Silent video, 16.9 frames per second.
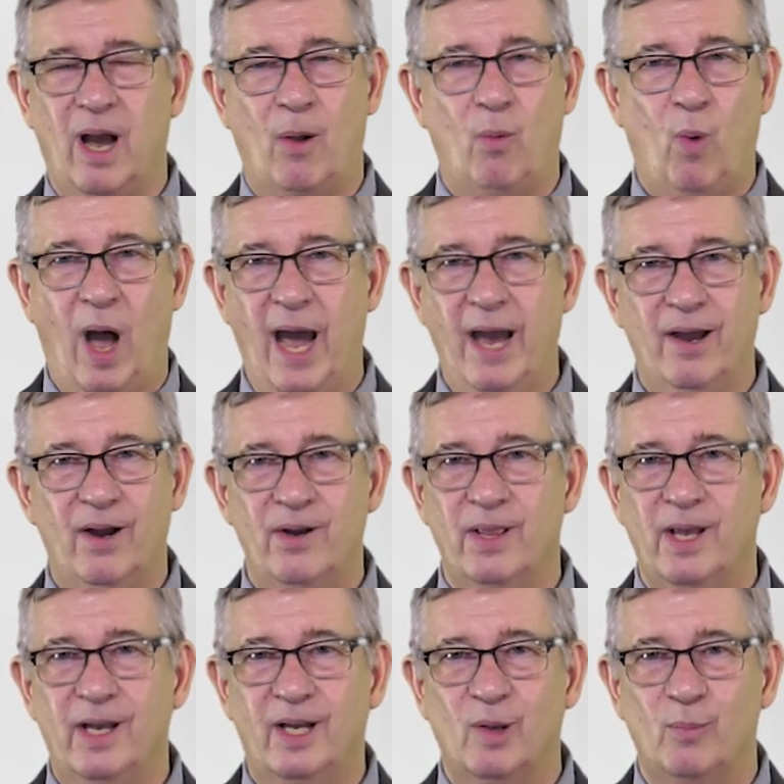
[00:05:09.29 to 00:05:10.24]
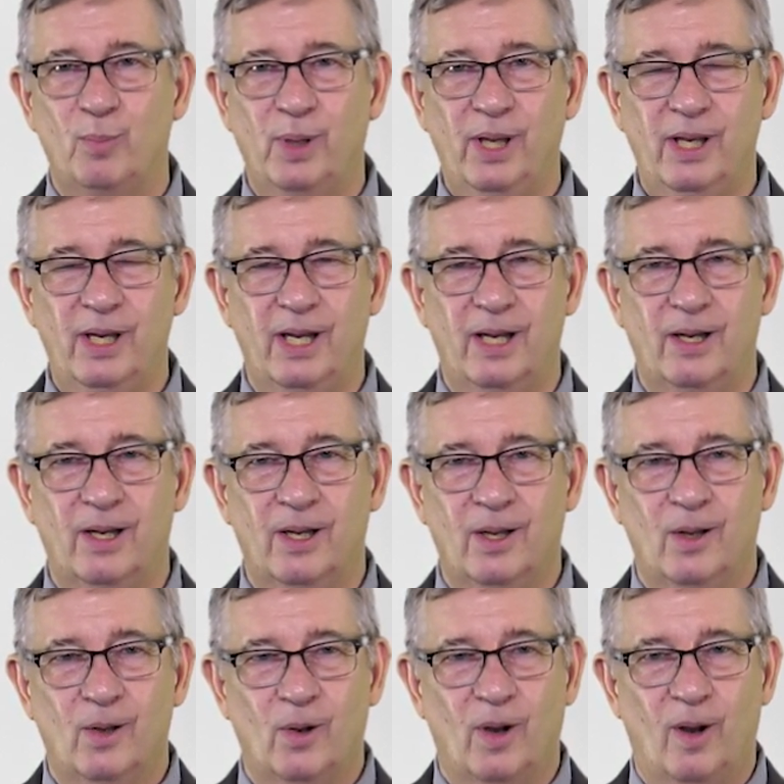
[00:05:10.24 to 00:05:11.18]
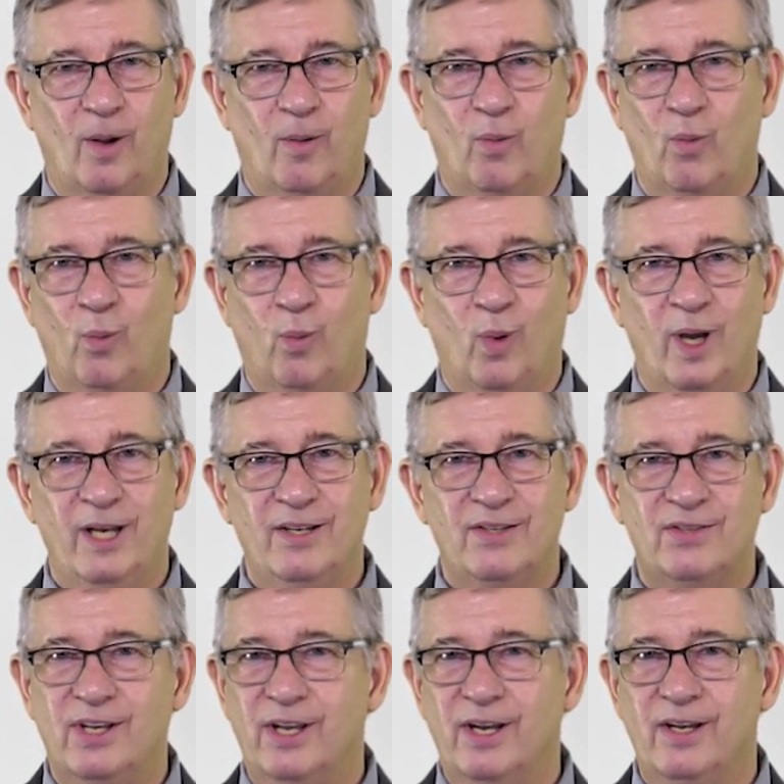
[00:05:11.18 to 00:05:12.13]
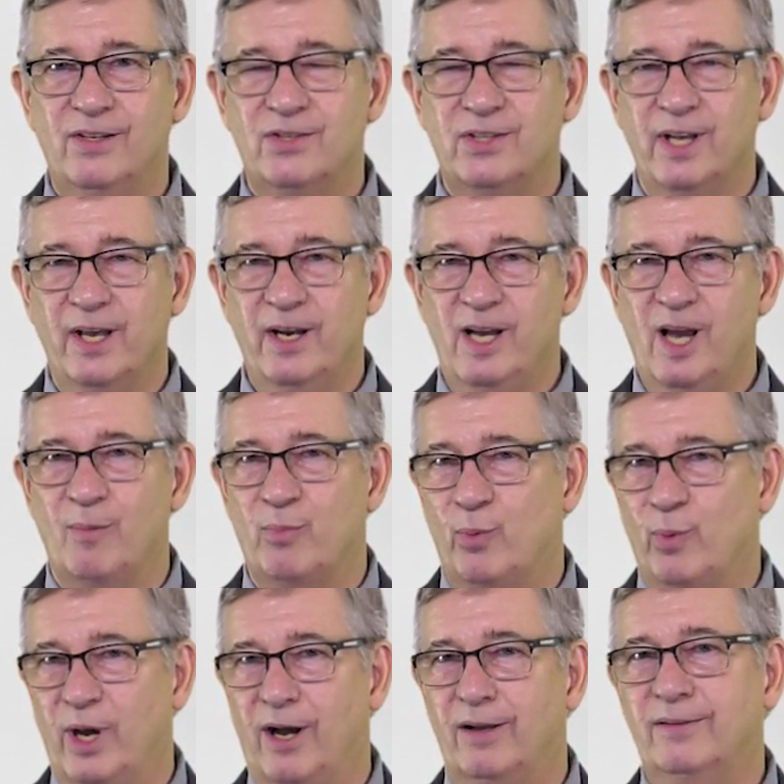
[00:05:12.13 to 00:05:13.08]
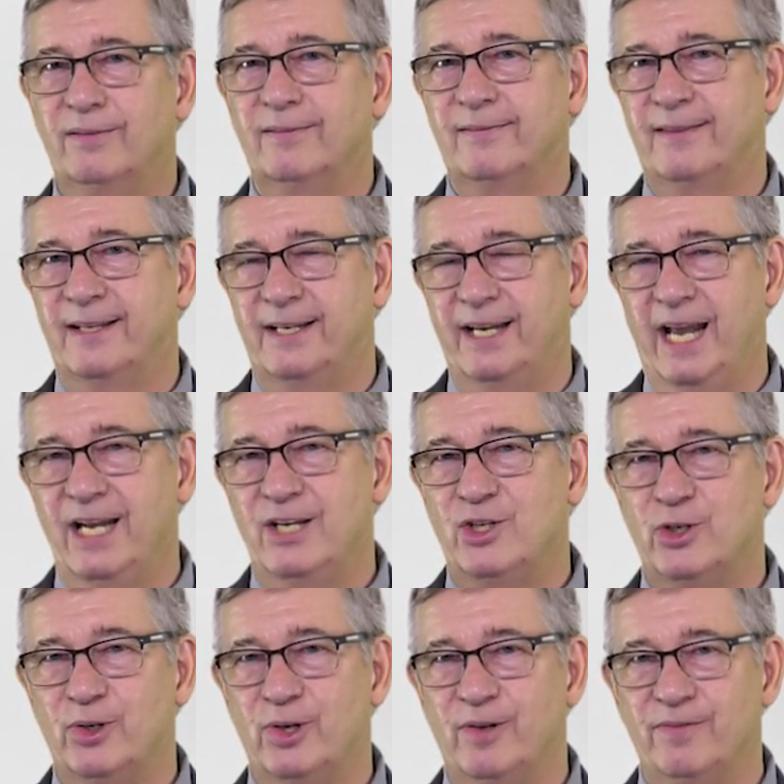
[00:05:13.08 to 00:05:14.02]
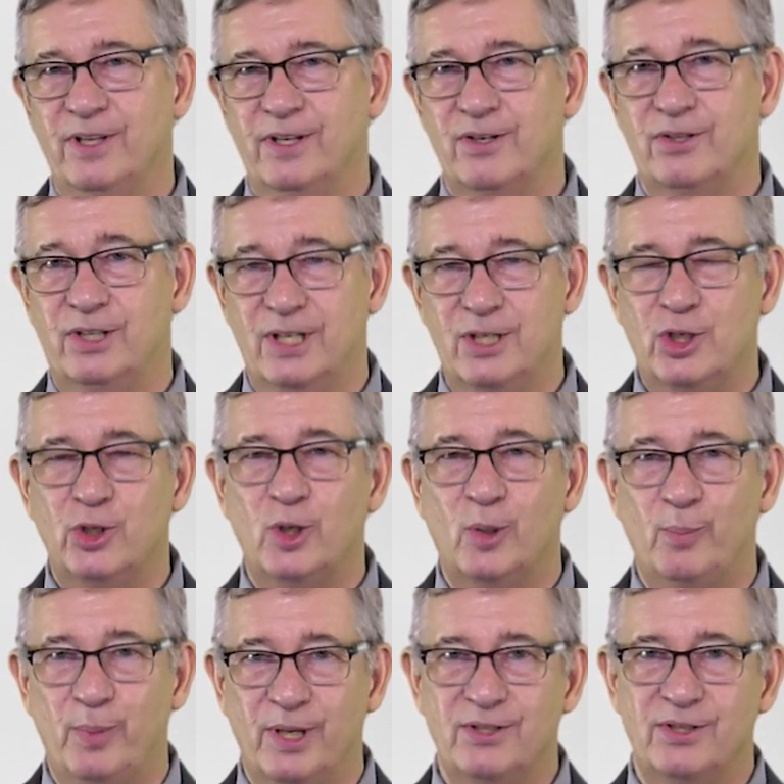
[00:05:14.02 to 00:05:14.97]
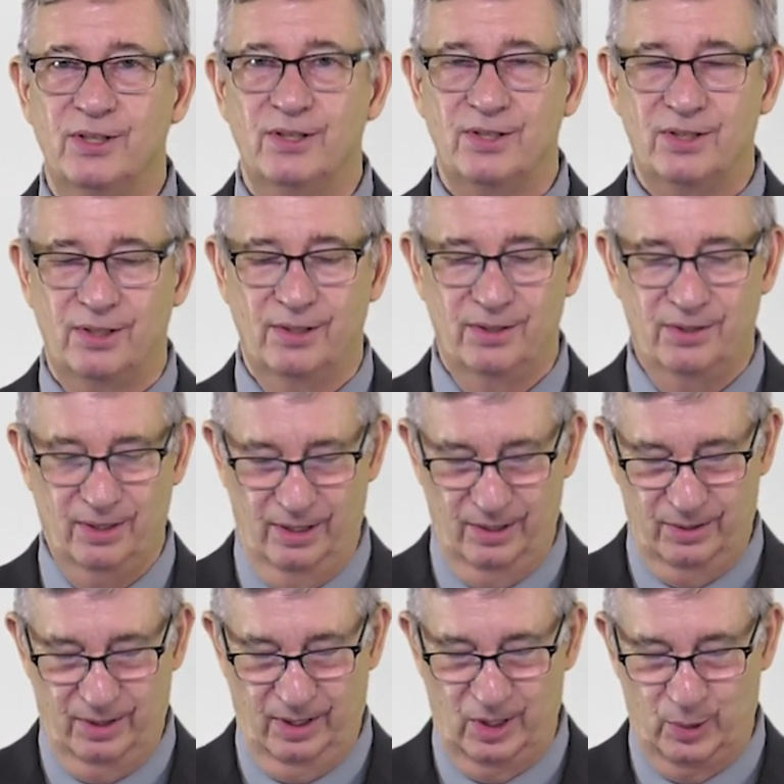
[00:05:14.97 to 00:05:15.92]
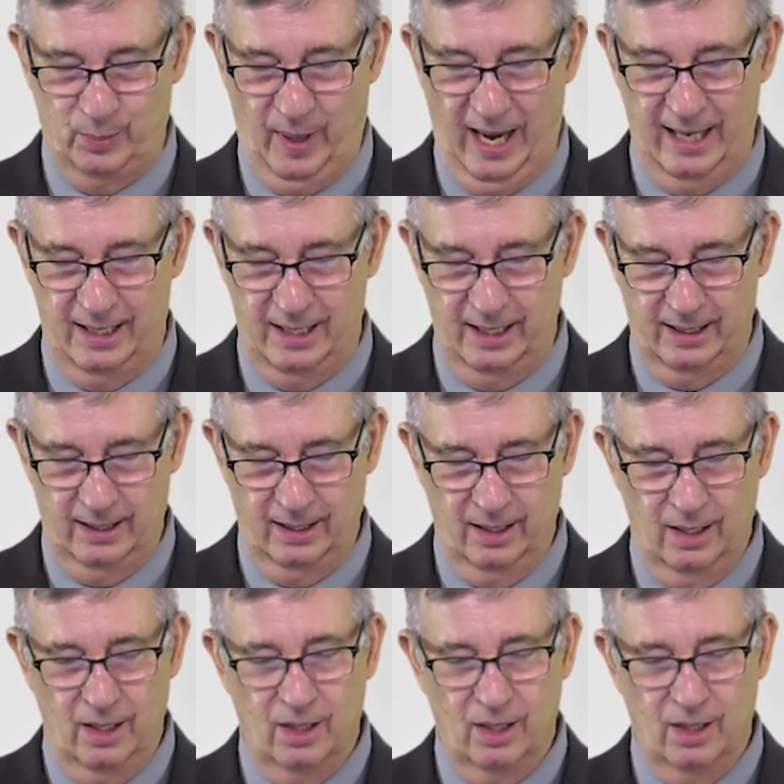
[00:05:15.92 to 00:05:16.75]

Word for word: Why are they competing uh, what is getting set up? Well, the nature of their digital businesses is expanding.